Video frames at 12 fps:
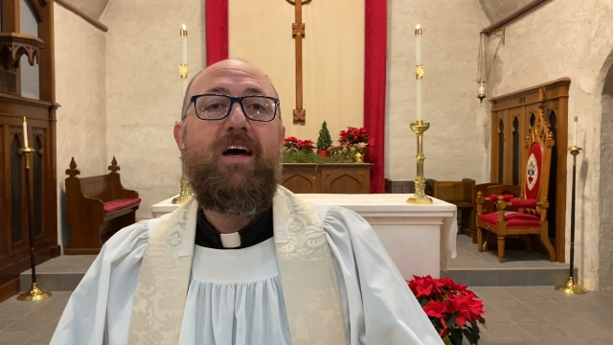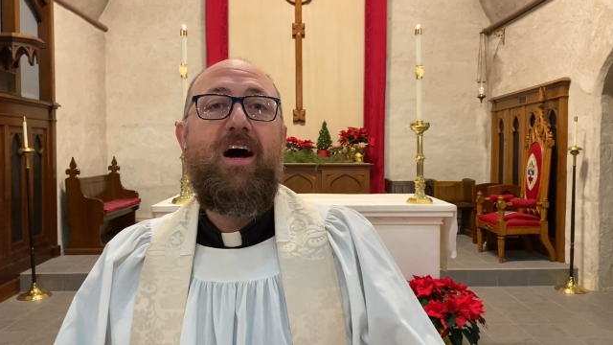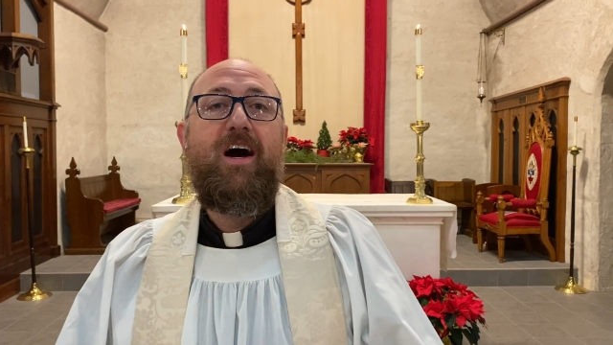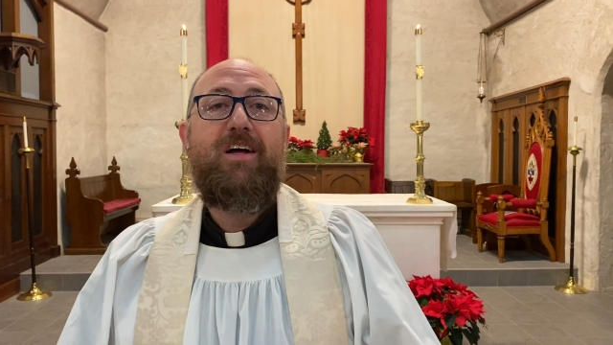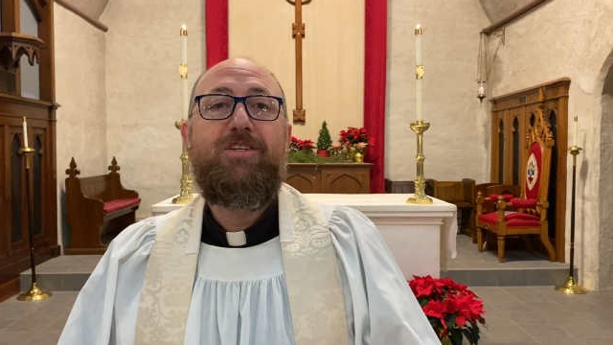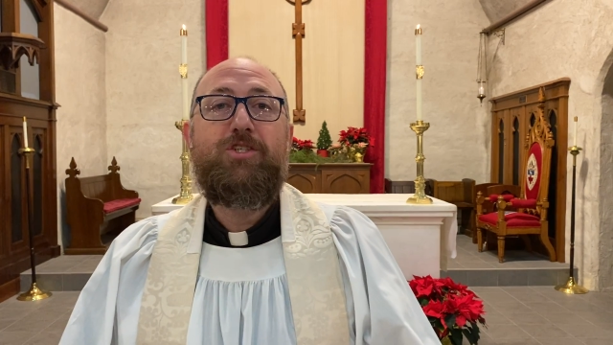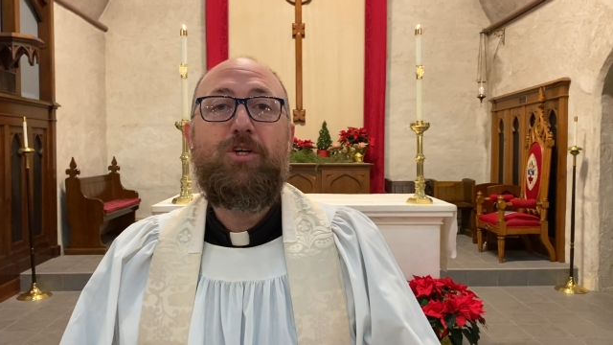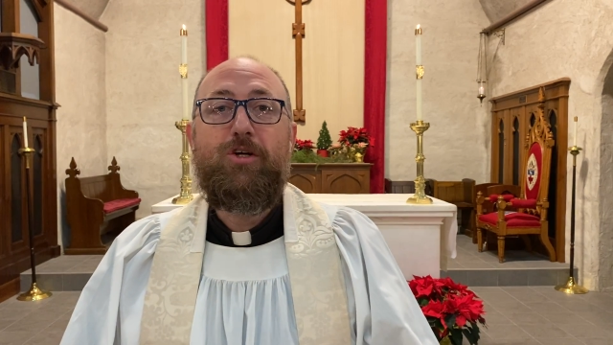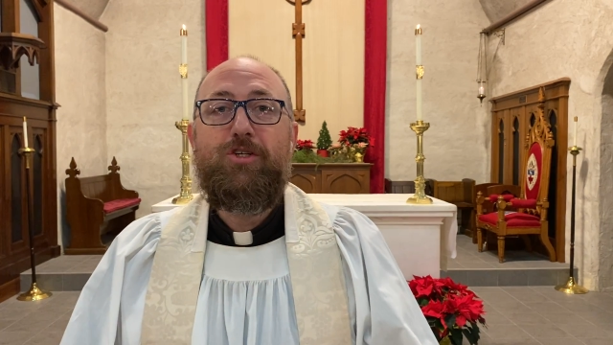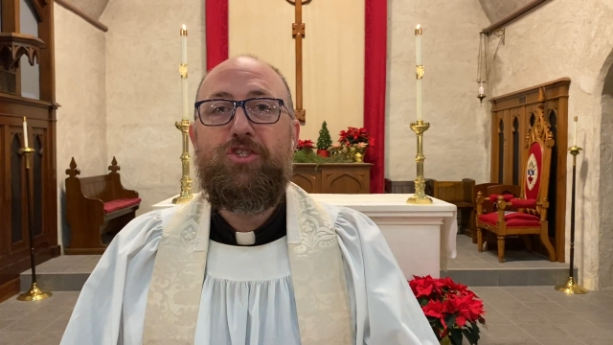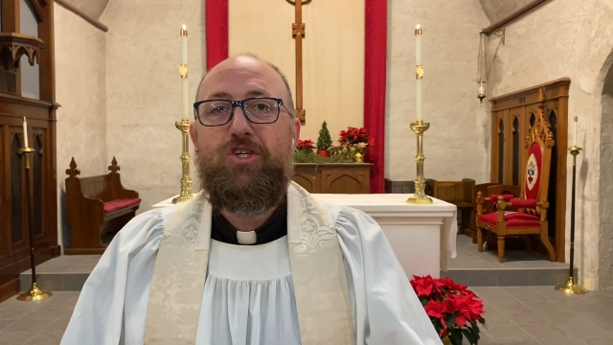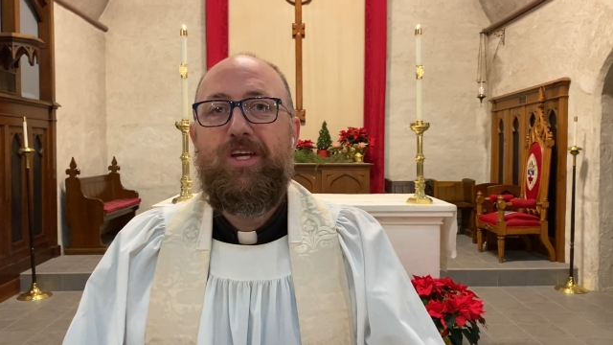uh,
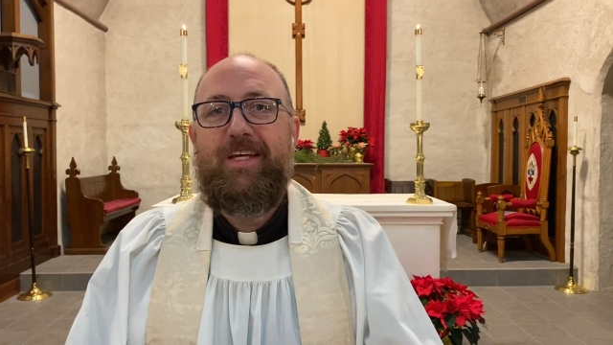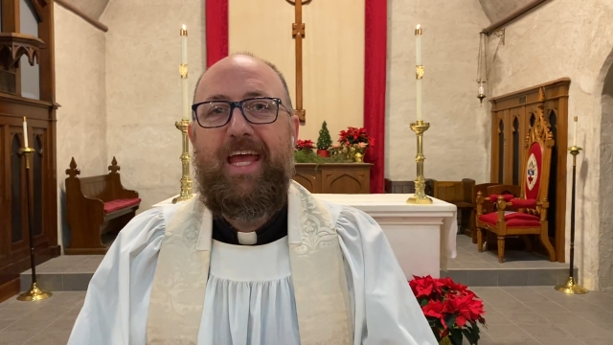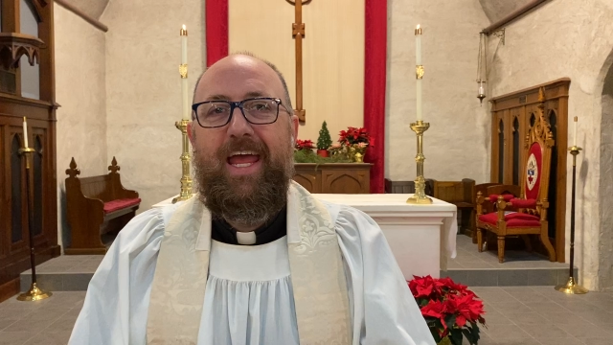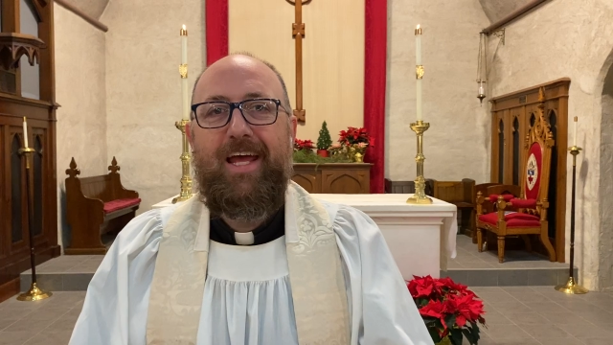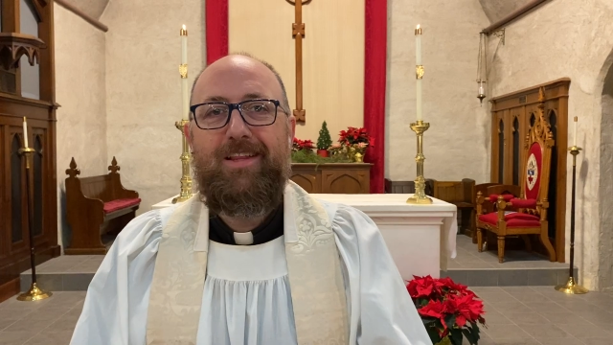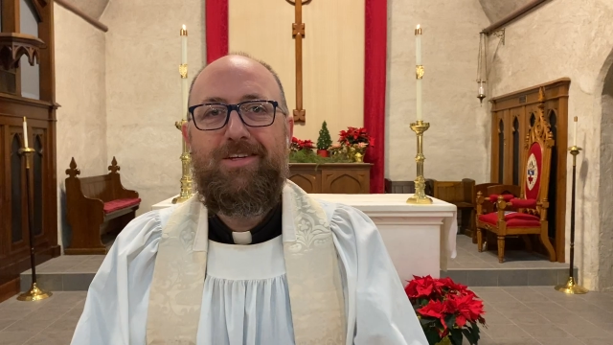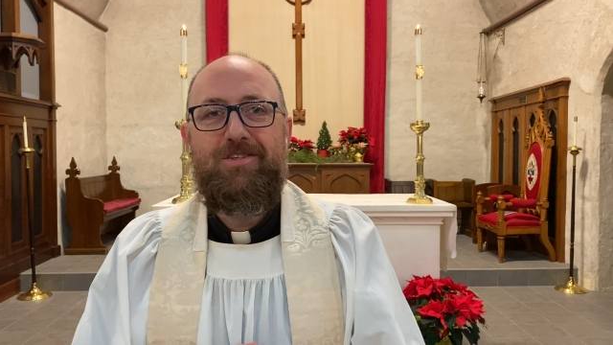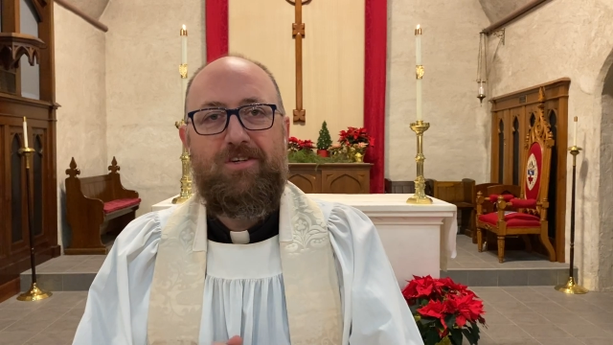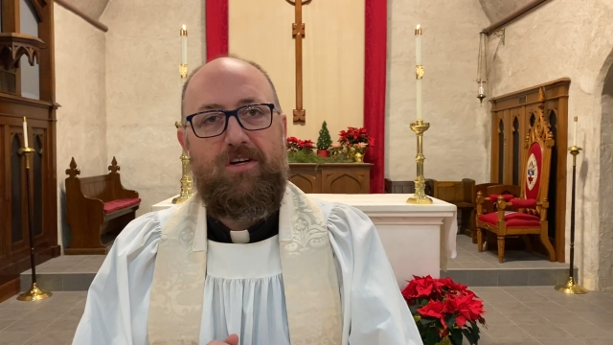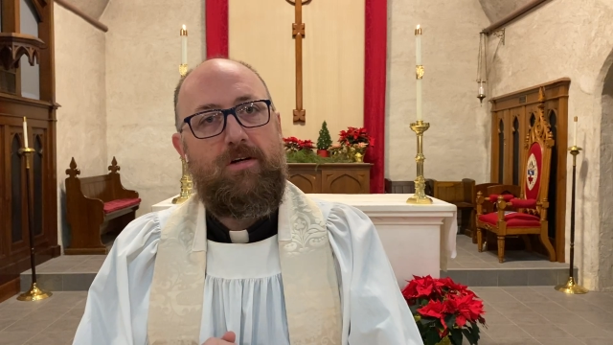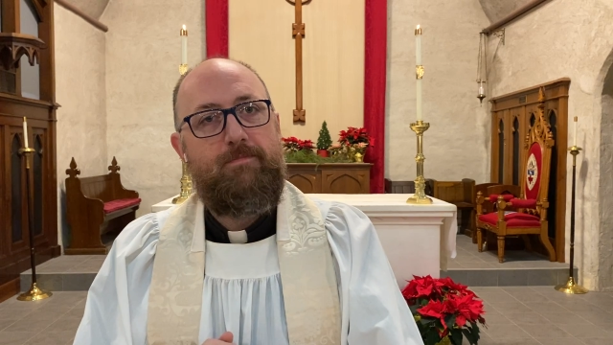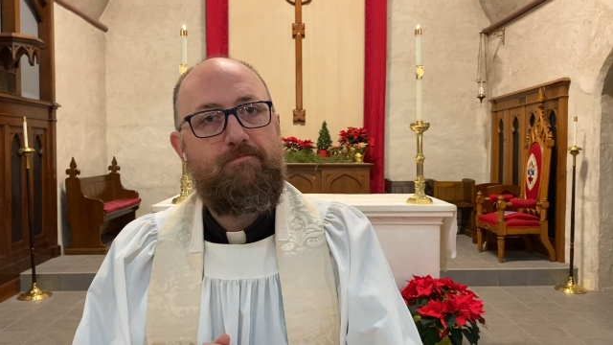church calendar